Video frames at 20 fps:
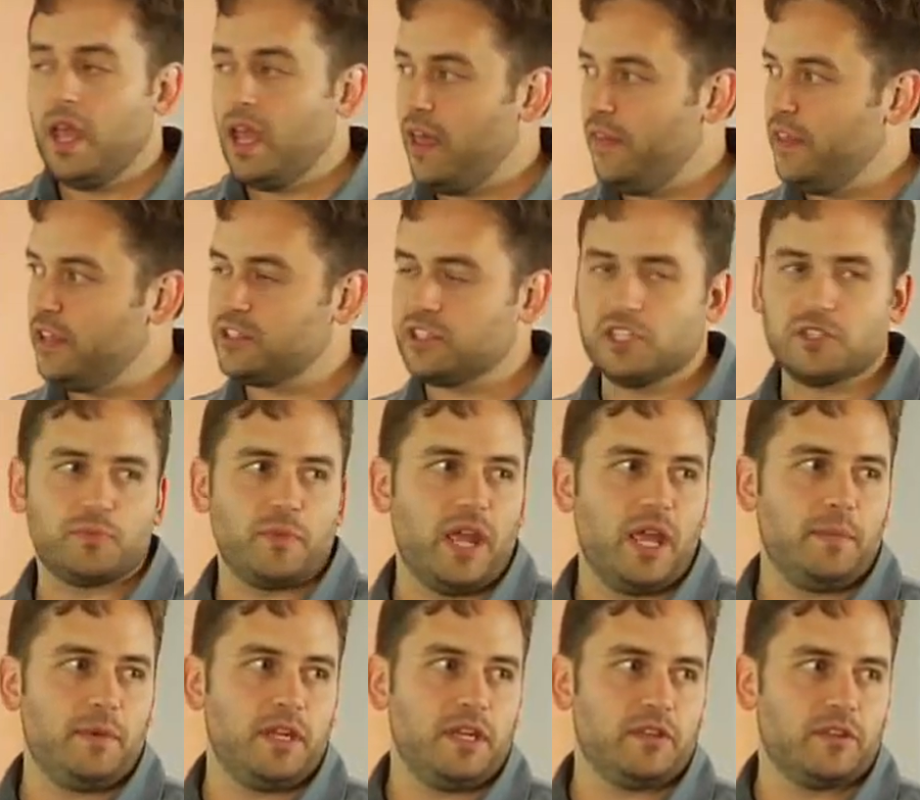And this is
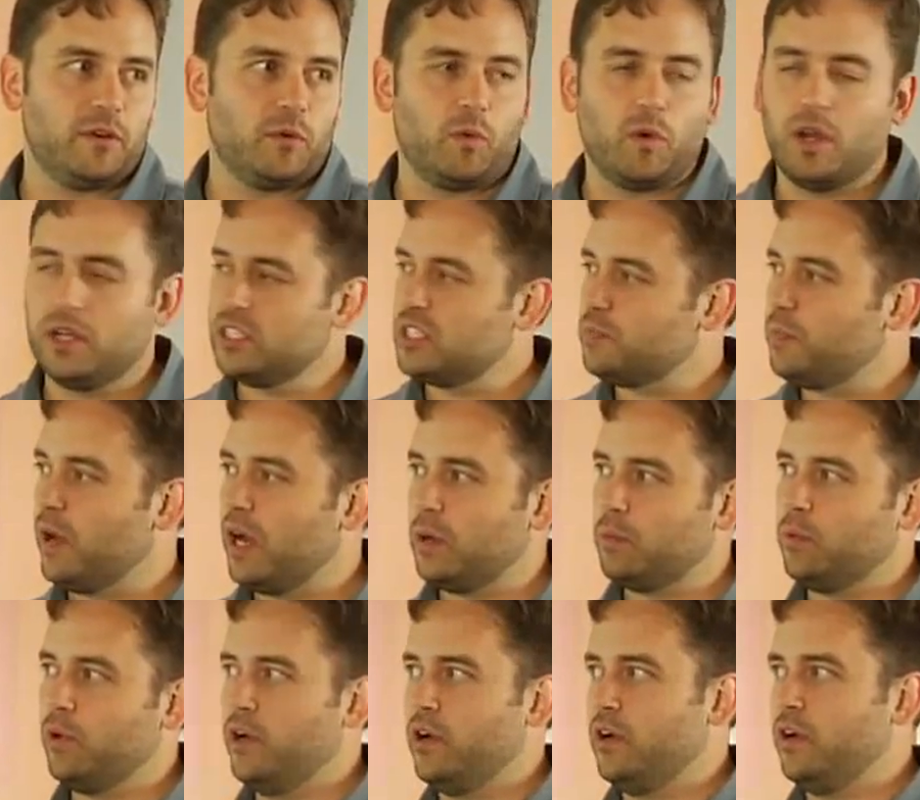maybe the one
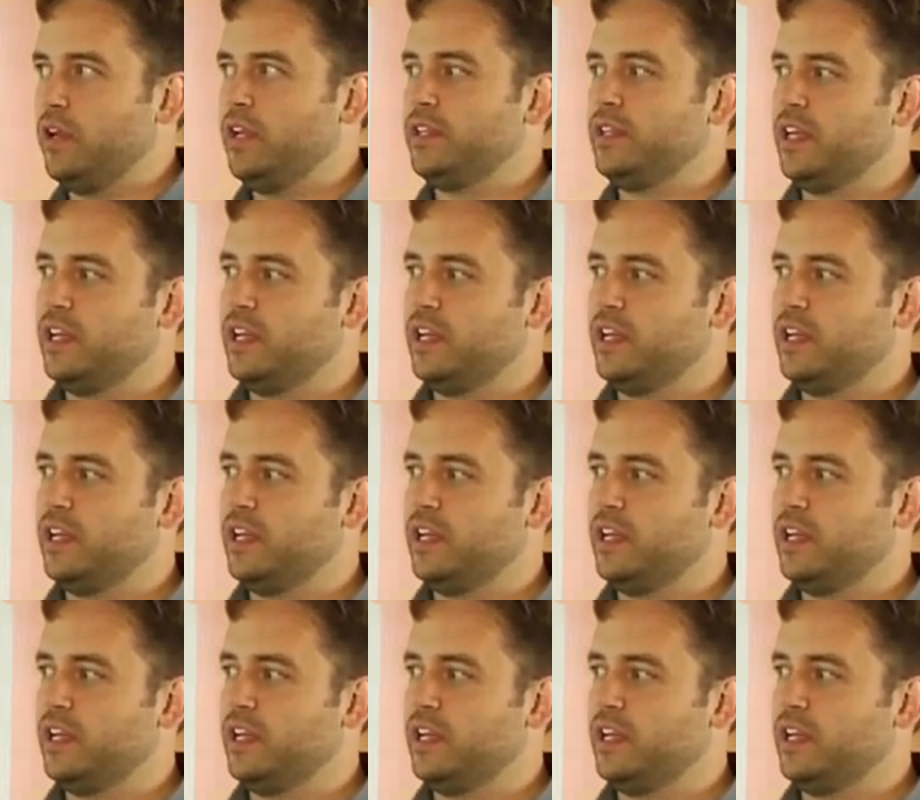spot where it